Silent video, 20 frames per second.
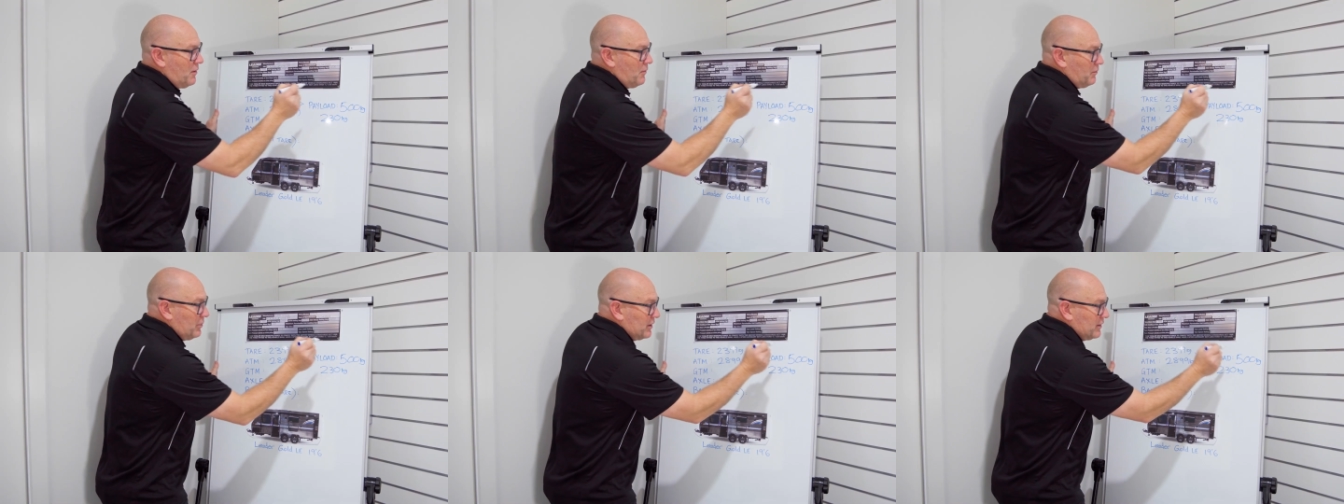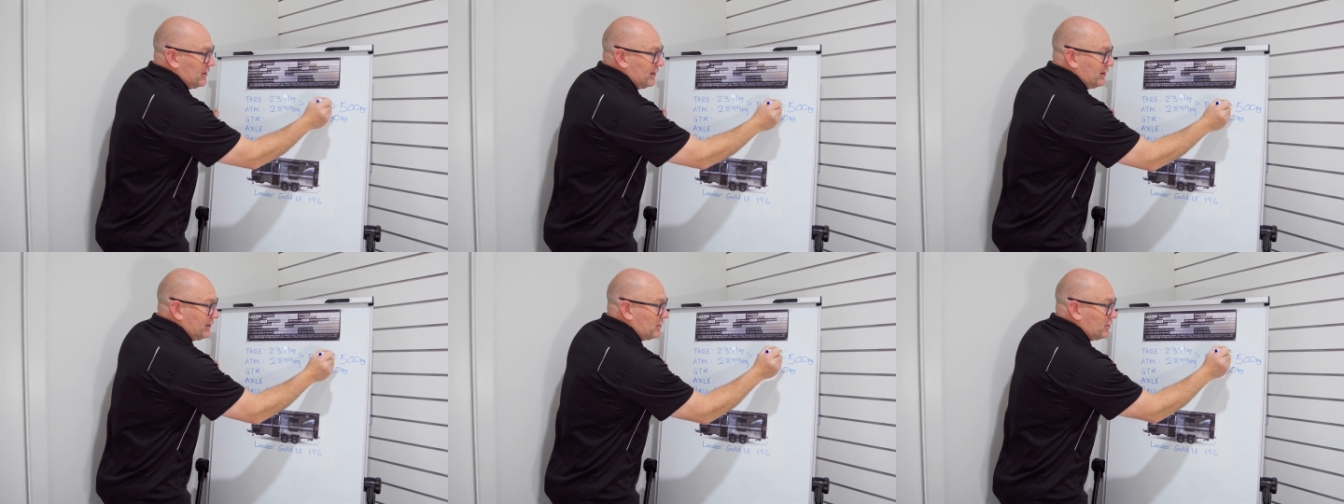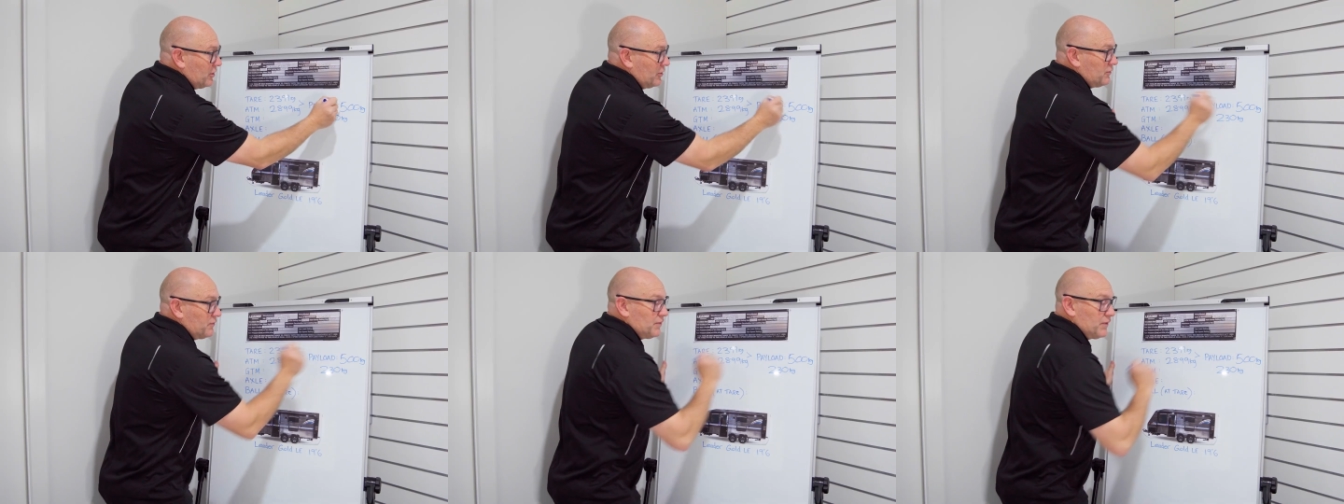But yeah,
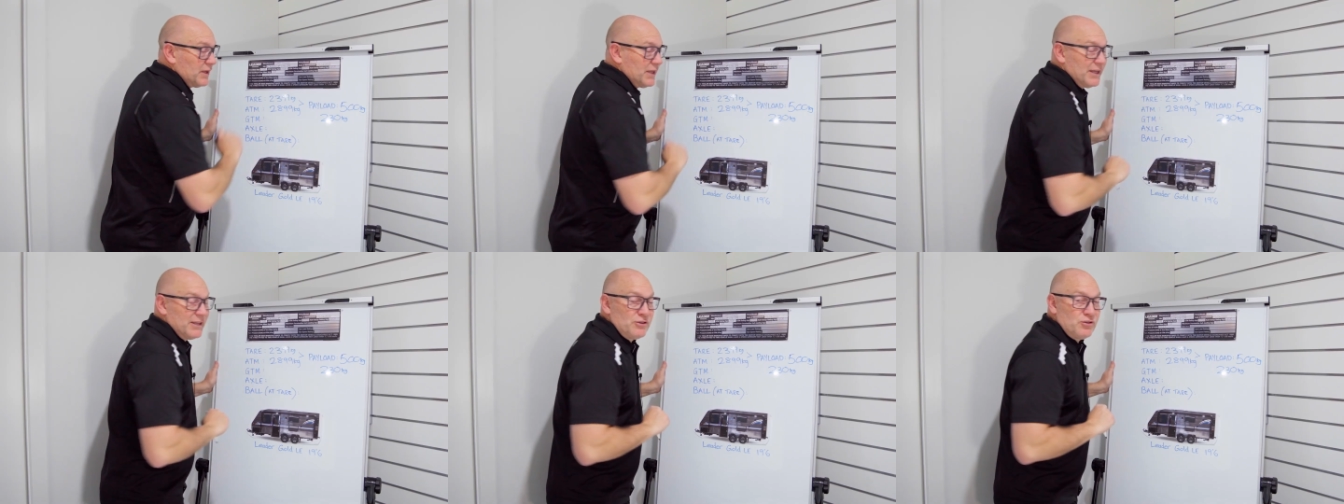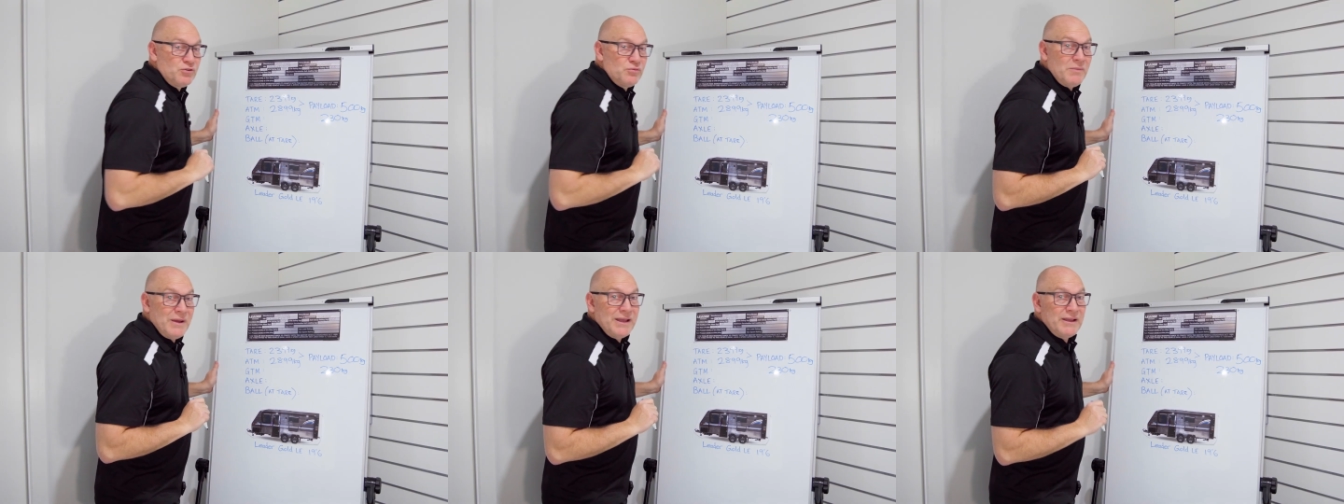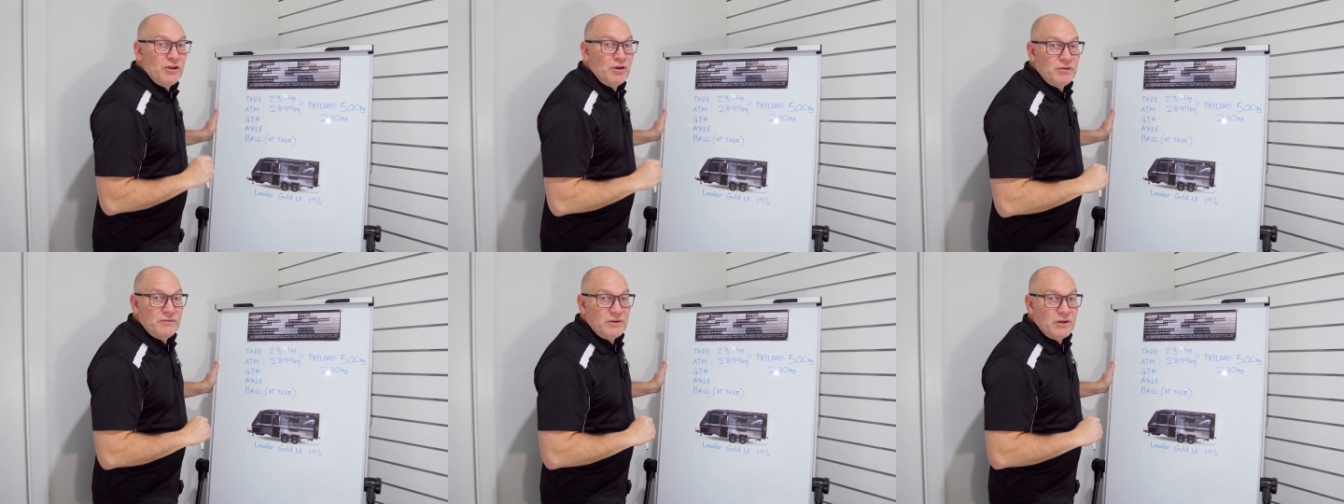don't forget you
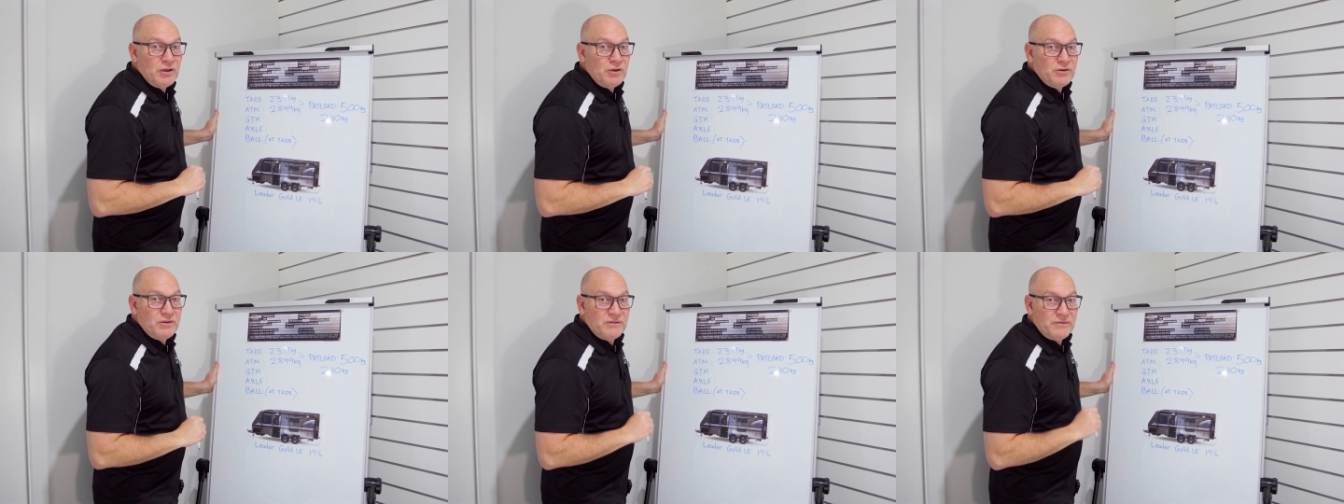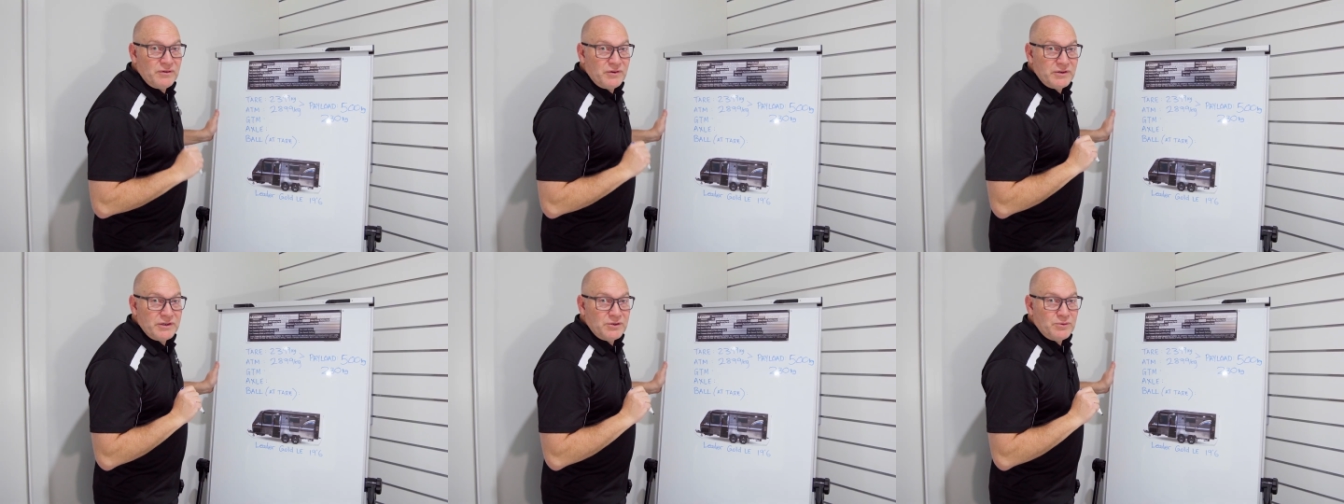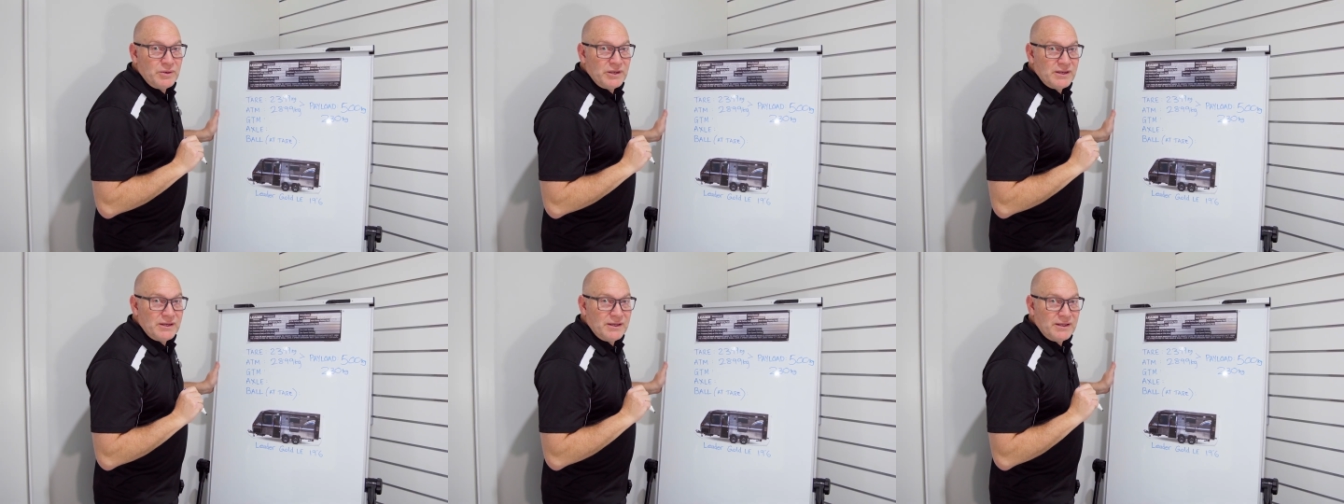may overload it very
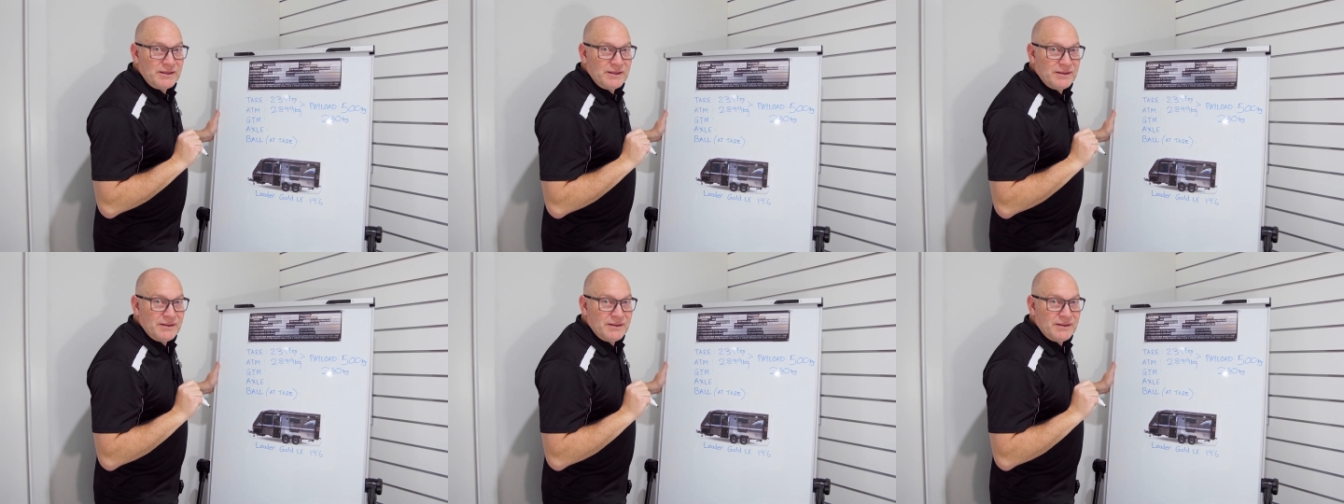quickly.